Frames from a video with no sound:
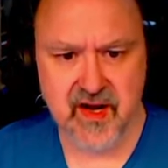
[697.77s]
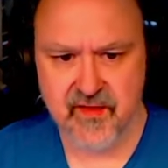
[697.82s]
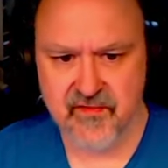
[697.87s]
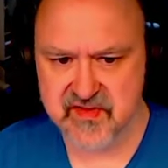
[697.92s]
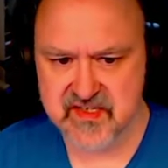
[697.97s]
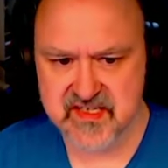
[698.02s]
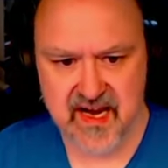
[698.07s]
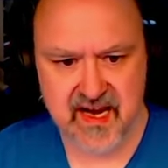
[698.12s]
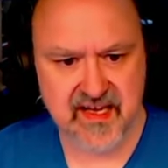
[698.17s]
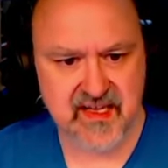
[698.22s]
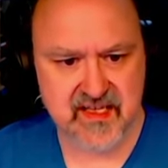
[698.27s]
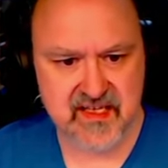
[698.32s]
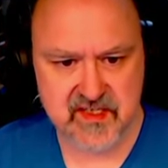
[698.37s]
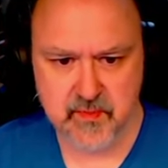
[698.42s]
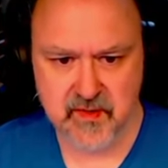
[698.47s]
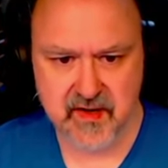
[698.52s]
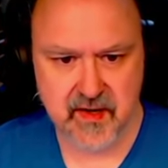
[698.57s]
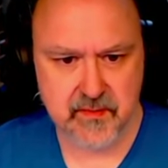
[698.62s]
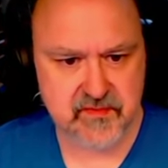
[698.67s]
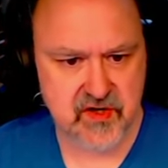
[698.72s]
If it's eight, this
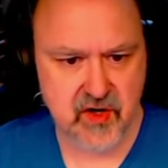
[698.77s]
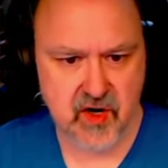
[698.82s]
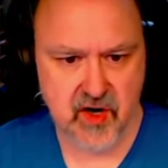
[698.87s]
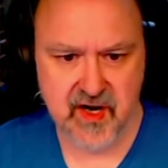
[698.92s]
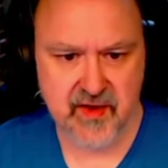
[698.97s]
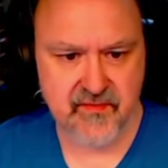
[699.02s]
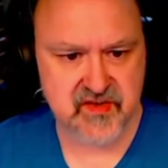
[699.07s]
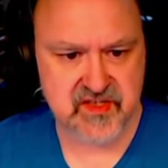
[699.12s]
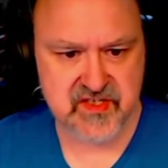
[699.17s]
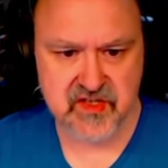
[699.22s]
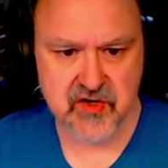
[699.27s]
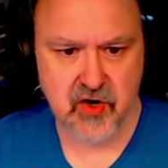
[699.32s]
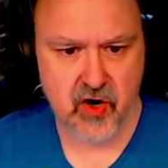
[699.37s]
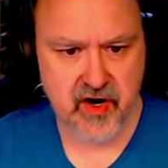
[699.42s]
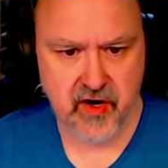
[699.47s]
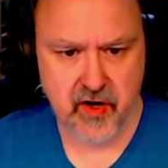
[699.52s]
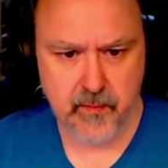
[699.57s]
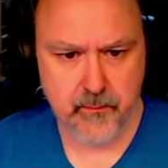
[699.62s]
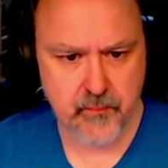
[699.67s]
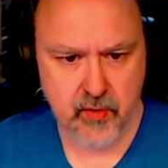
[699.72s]
becomes nine. If it's
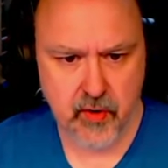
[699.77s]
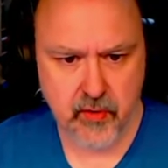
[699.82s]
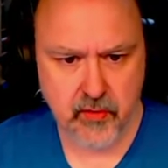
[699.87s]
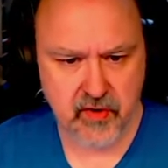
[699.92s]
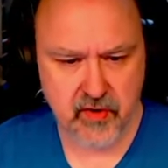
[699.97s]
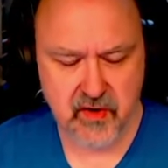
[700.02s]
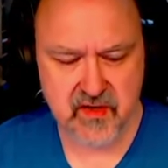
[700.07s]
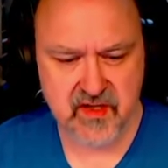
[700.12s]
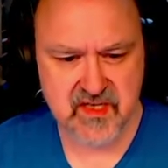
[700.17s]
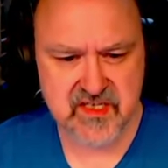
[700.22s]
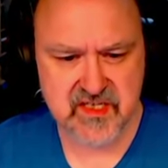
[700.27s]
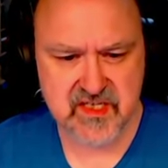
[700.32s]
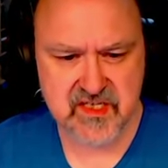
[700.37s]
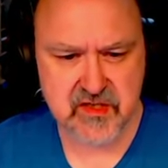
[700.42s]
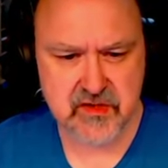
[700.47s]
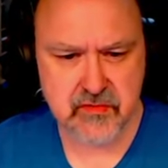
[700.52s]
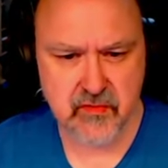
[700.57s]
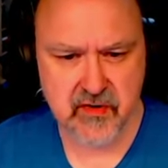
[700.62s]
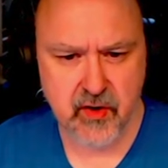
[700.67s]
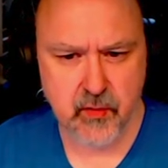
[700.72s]
nine, I'm broken. This is
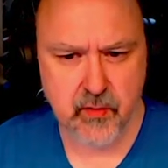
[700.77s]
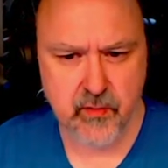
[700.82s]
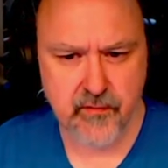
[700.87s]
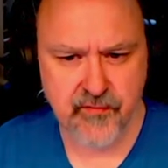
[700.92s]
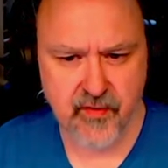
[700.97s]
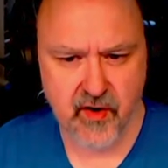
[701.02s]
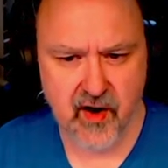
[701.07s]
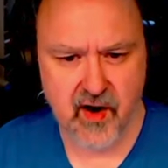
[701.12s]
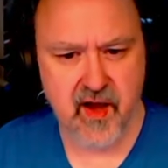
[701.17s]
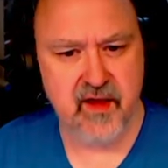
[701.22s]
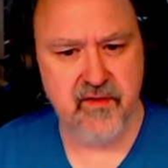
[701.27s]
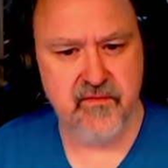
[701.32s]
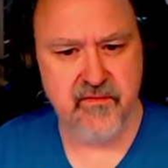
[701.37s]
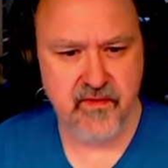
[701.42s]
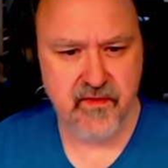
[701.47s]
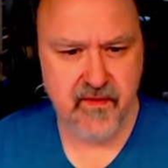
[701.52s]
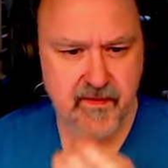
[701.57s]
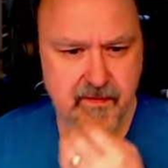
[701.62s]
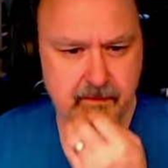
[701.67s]
three or five.